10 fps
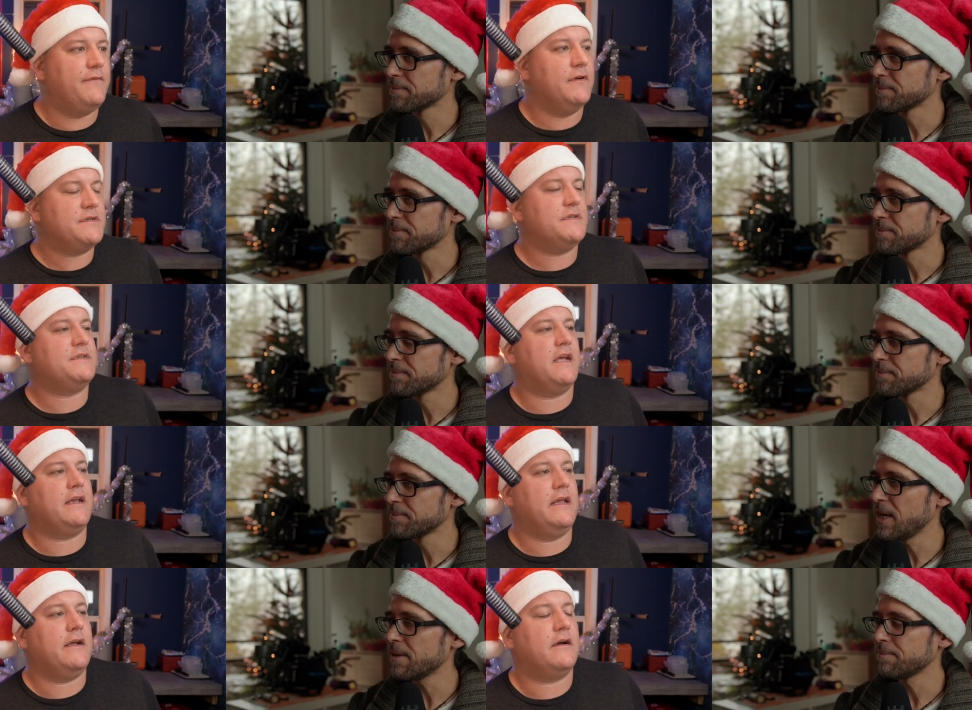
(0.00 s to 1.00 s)
Speaker 1: versus
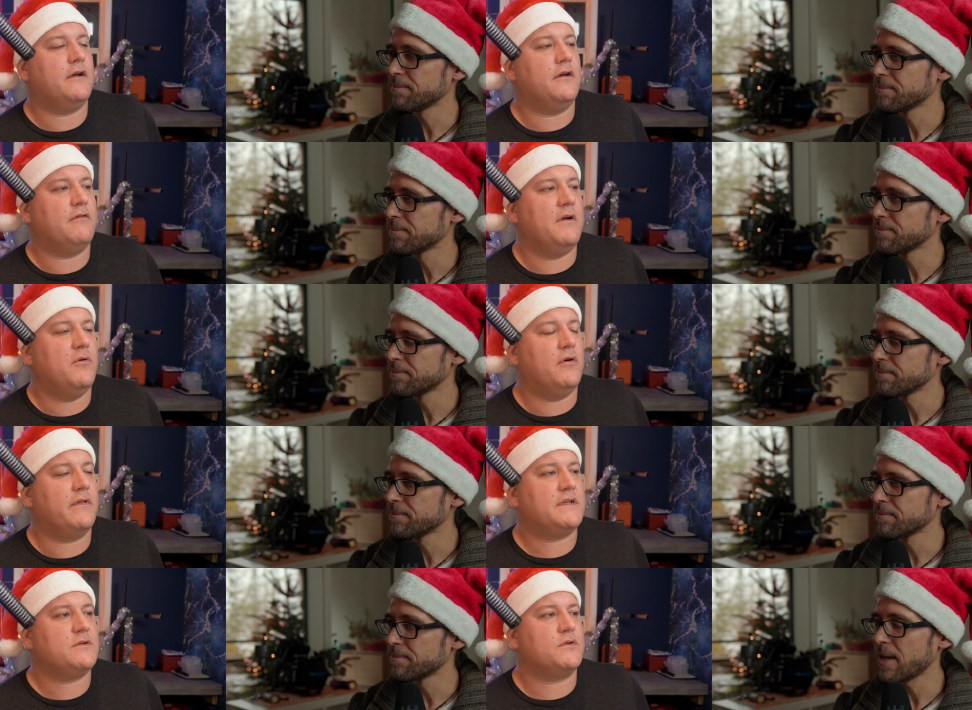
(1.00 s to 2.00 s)
Speaker 2: technique. Yeah. I couldn't agree more.
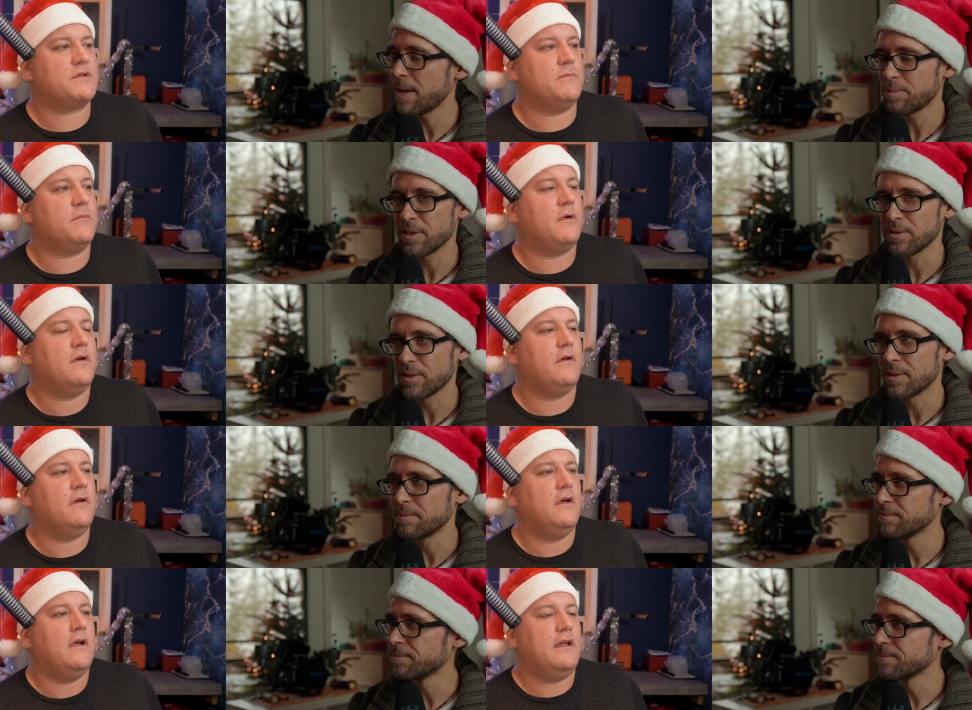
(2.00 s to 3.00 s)
That's awesome. Absolutely.
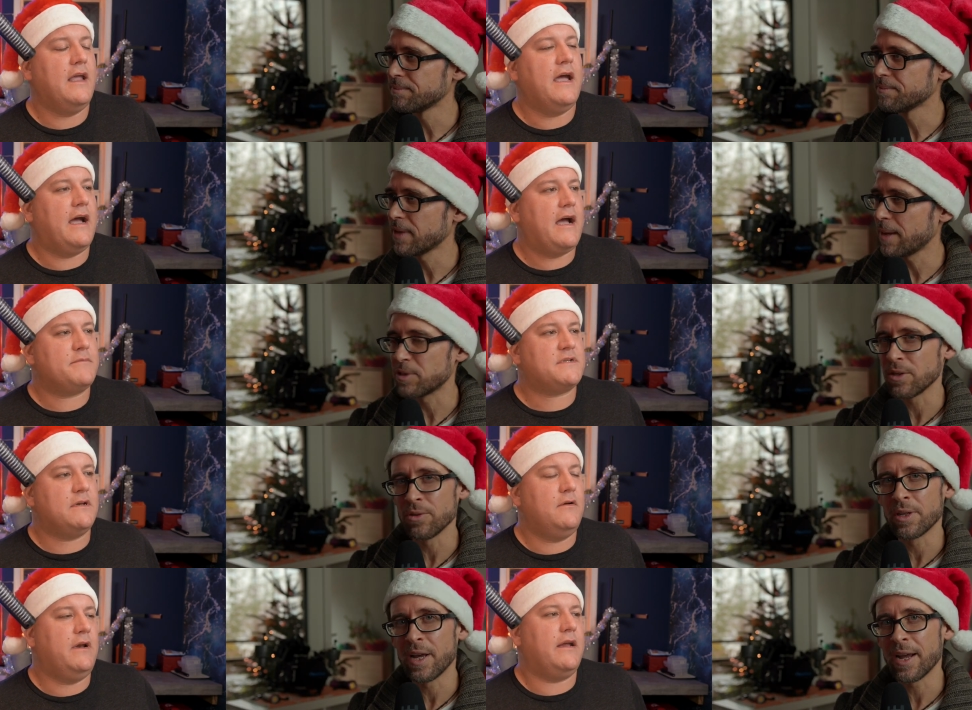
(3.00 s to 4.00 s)
Yeah,
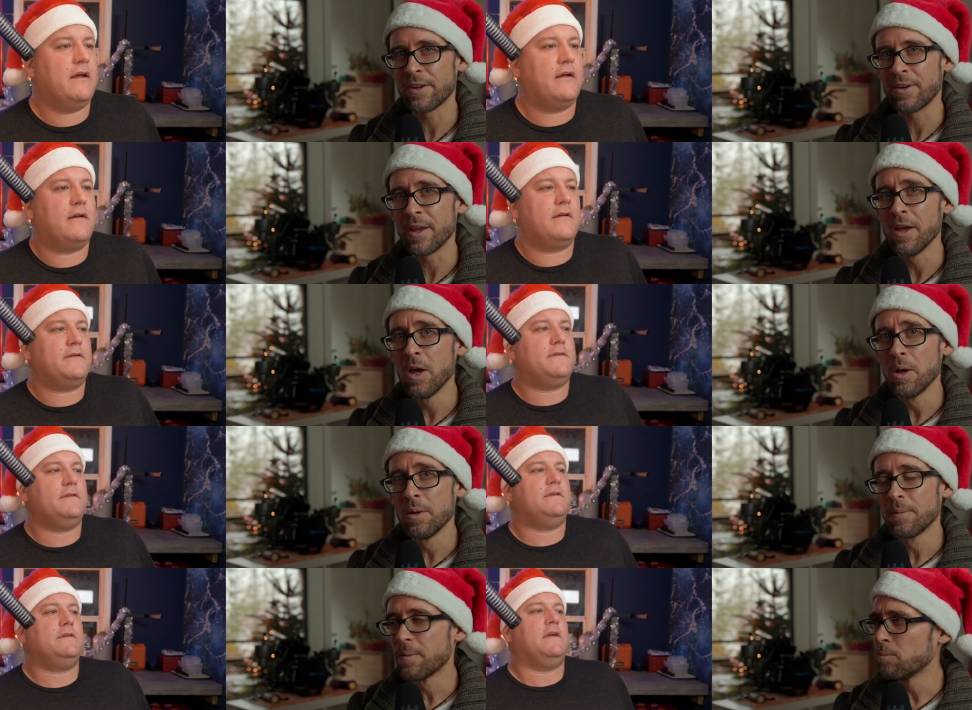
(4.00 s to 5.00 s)
absolutely. absolutely. I agree.
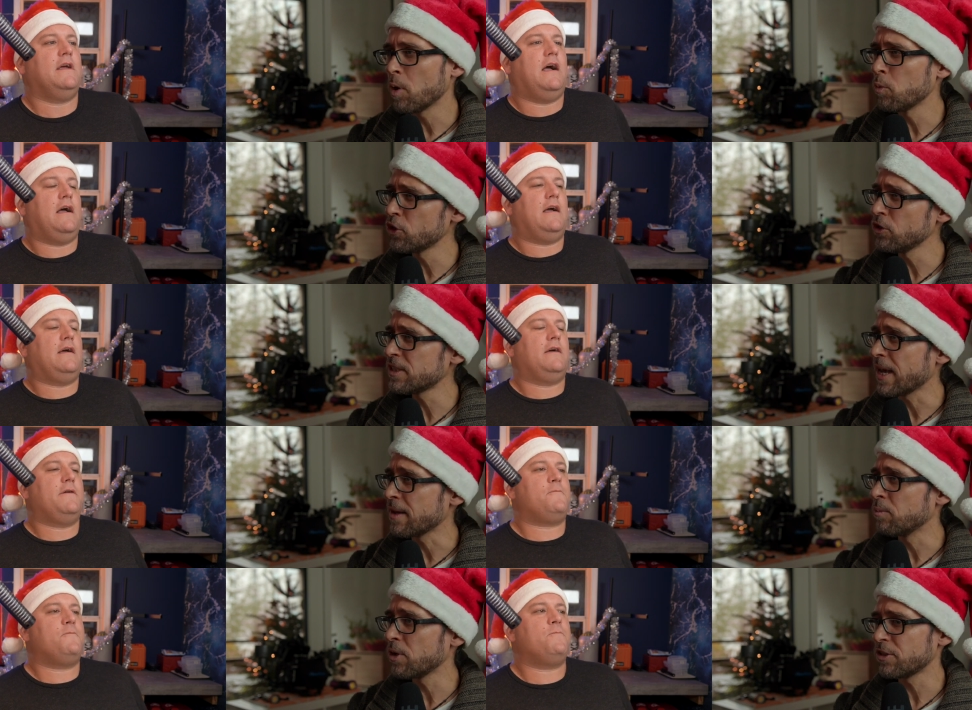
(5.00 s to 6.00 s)
What would you
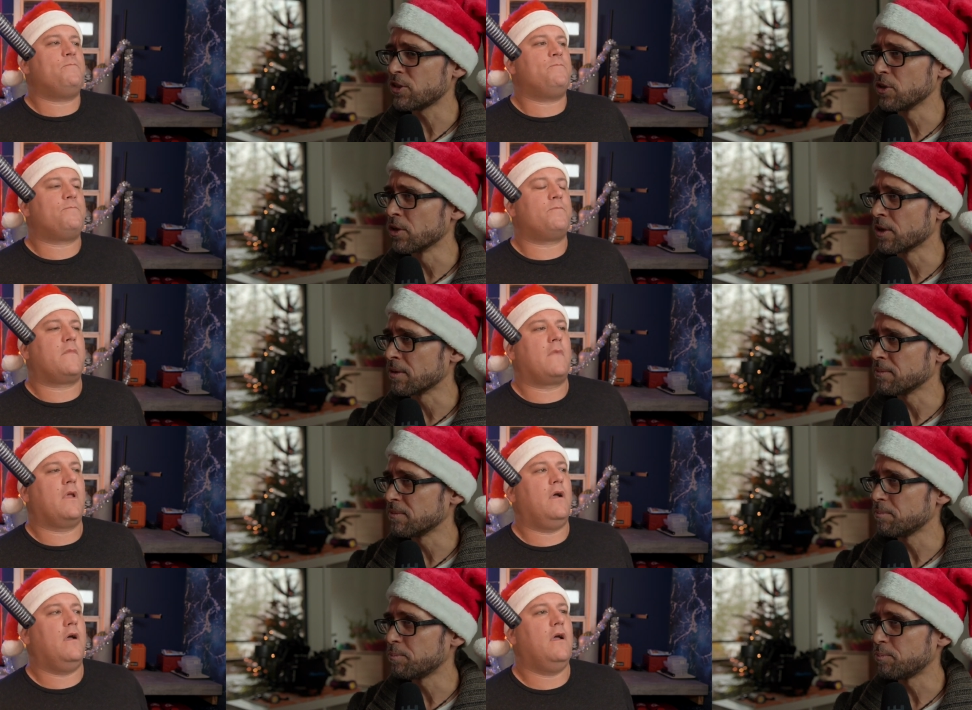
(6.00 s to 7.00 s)
say? What is your
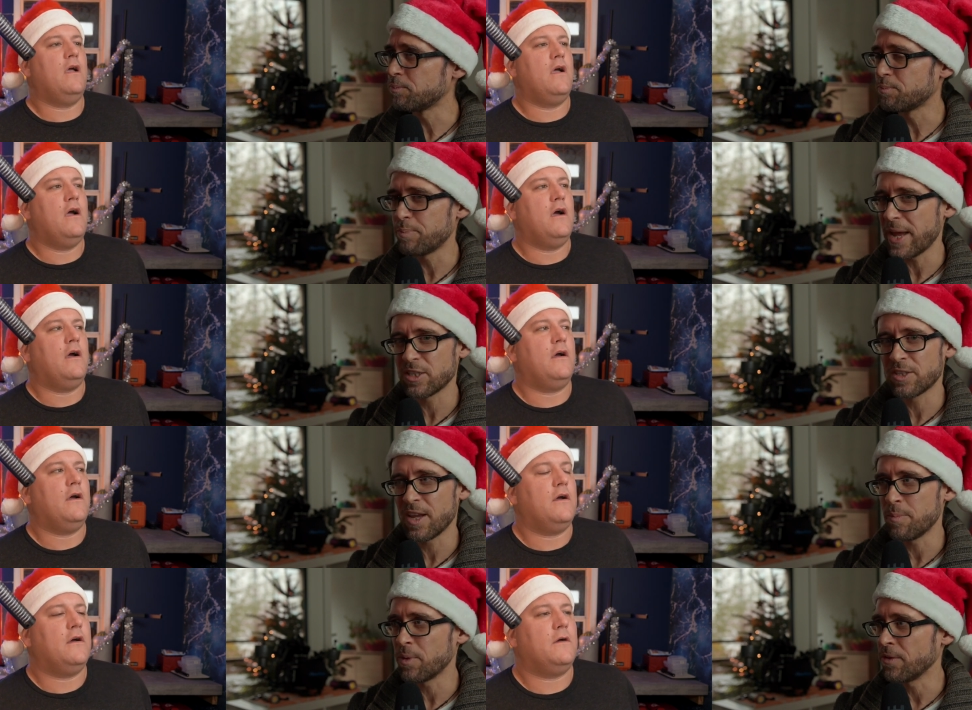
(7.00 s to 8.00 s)
best
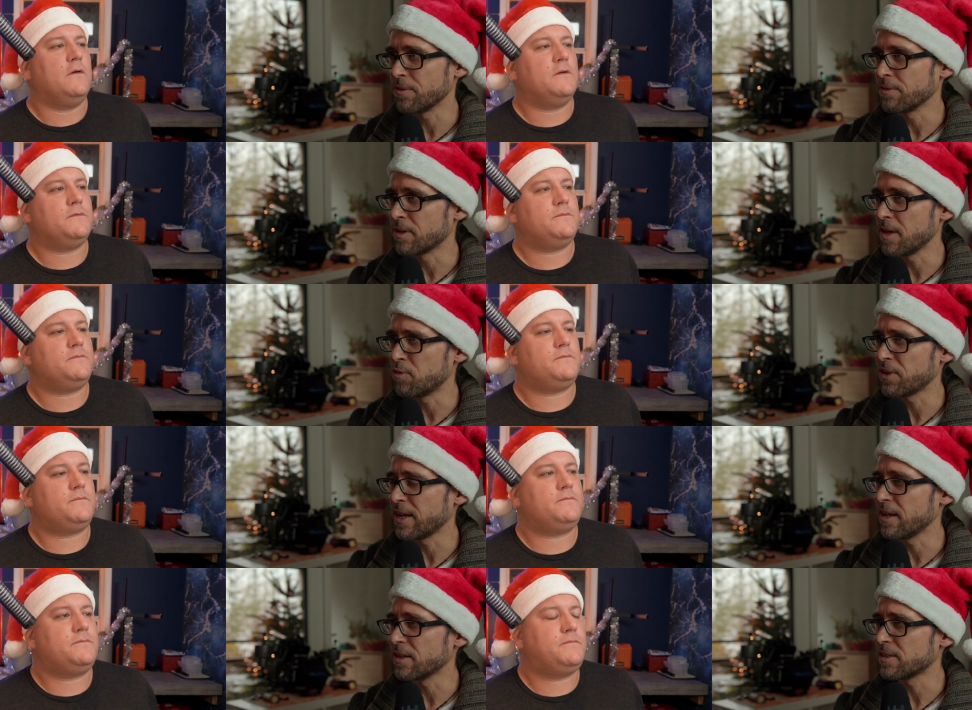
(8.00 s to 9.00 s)
tip on gift
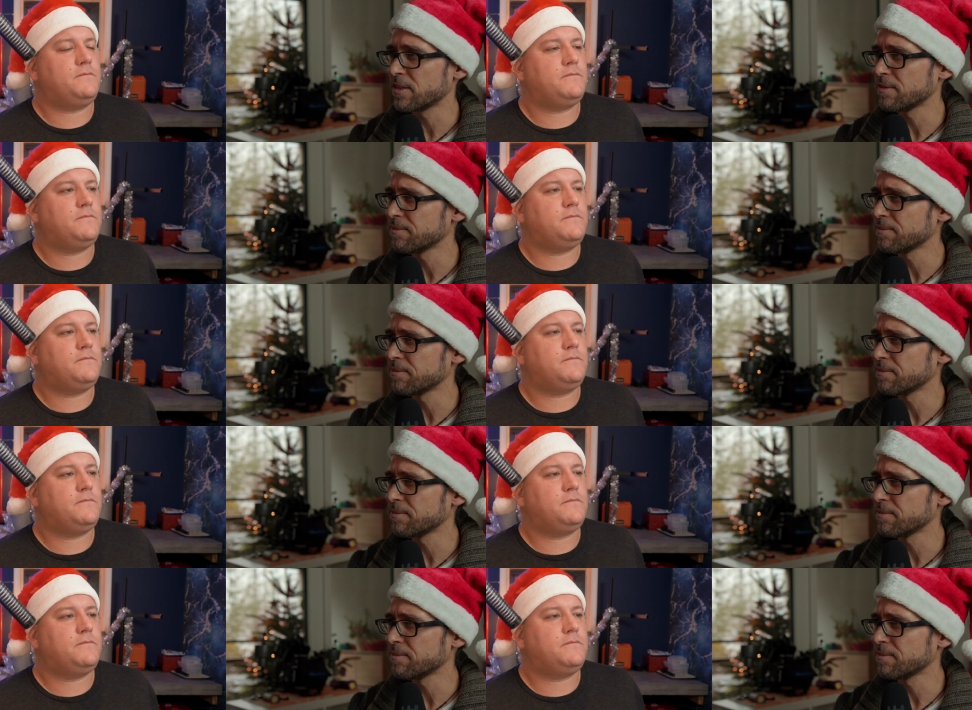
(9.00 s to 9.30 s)
ideas?